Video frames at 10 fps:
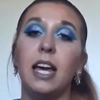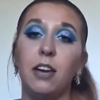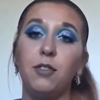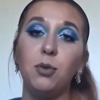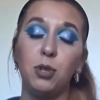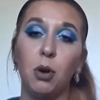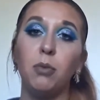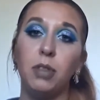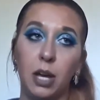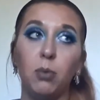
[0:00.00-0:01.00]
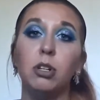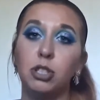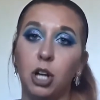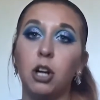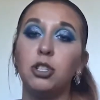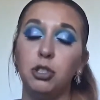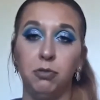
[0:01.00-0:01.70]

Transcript: If you don't, they will charge you